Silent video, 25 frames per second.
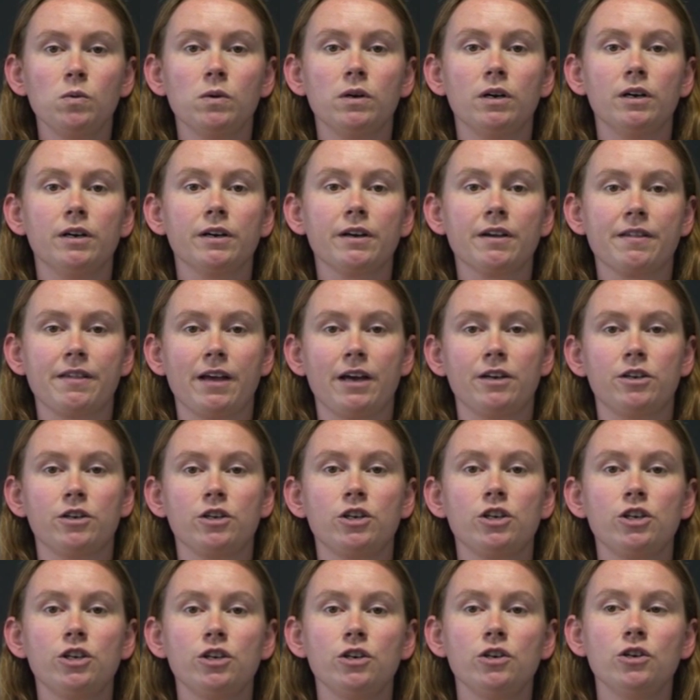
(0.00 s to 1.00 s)
work has had a
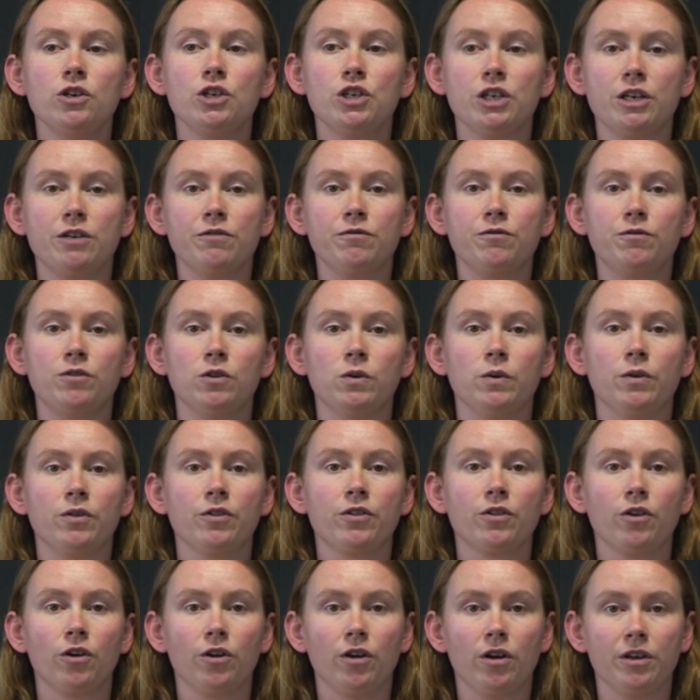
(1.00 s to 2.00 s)
huge
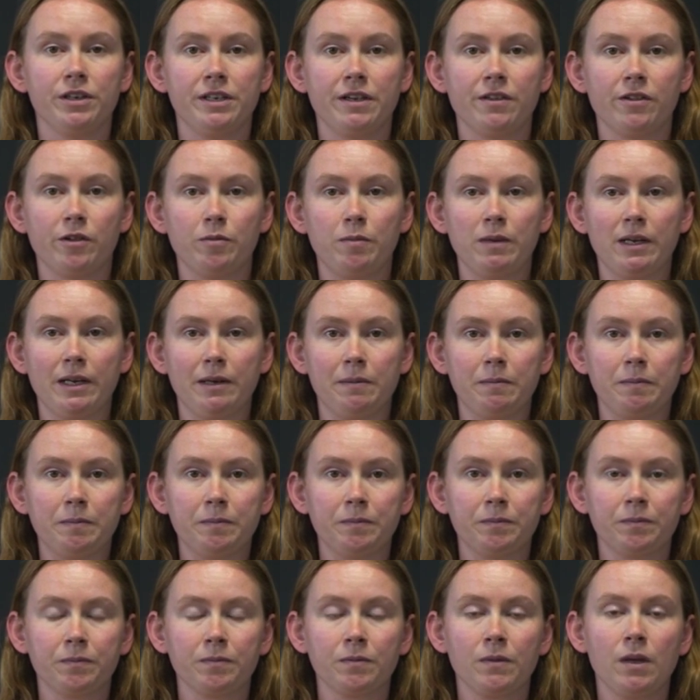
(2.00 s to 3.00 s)
influence on our discipline.
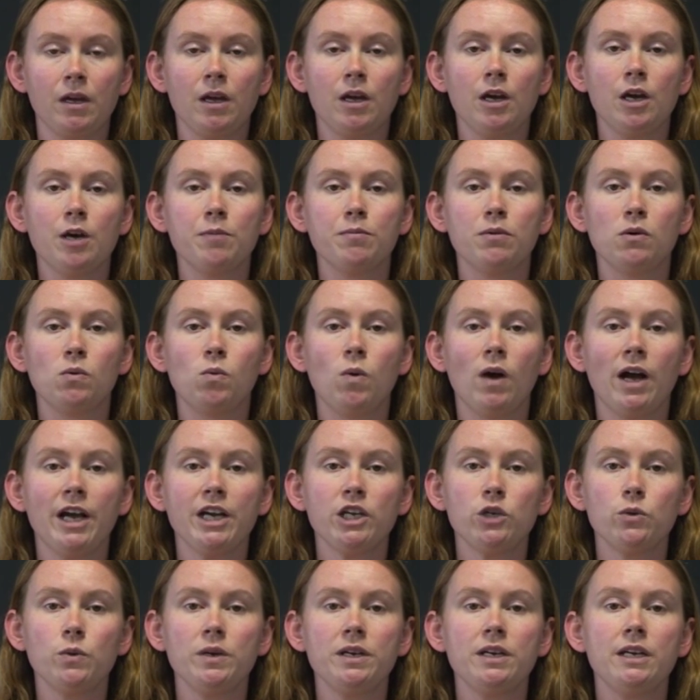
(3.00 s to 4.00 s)
But
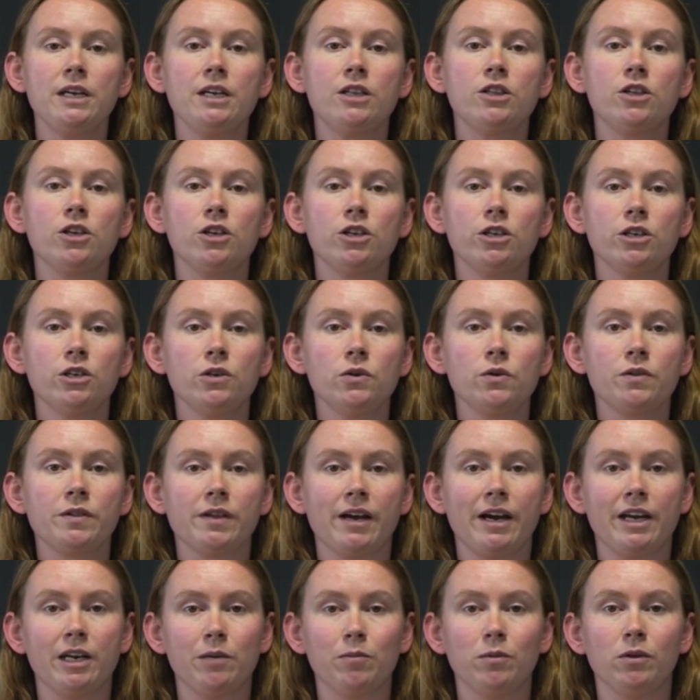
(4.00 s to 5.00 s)
why do we need to use
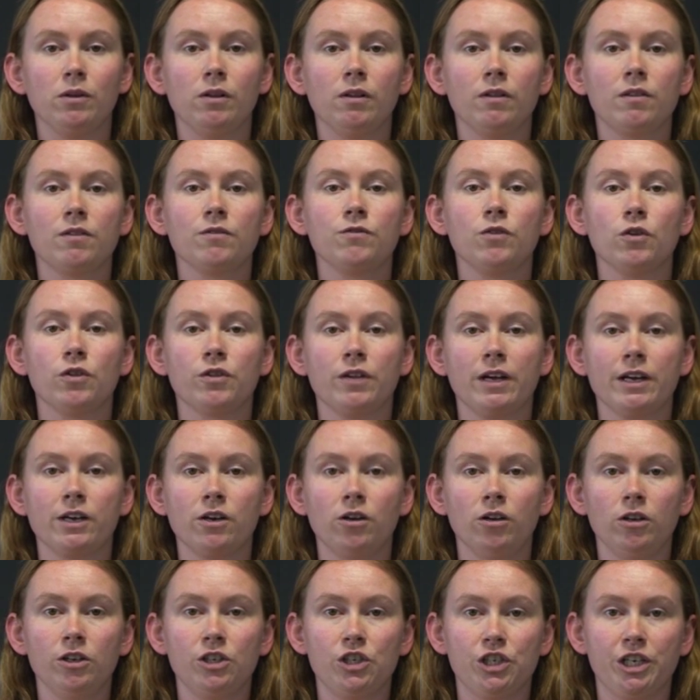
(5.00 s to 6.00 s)
animals for
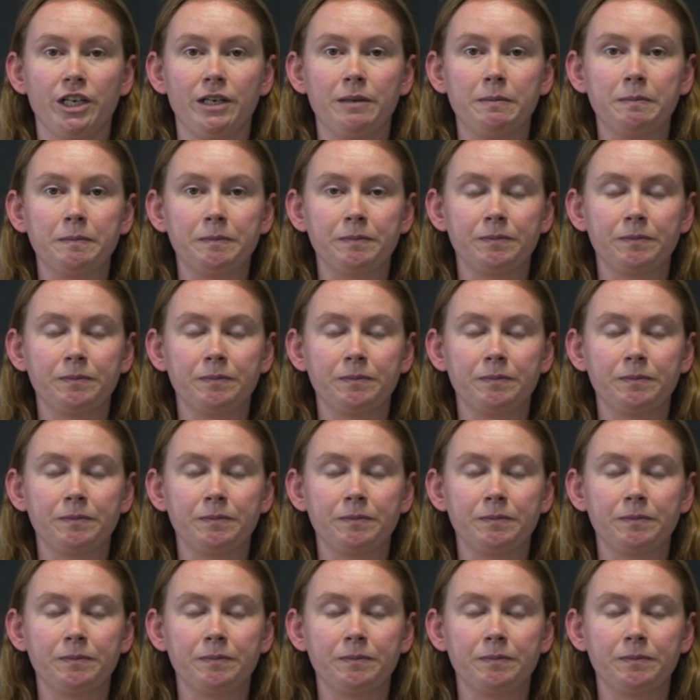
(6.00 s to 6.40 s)
psychology?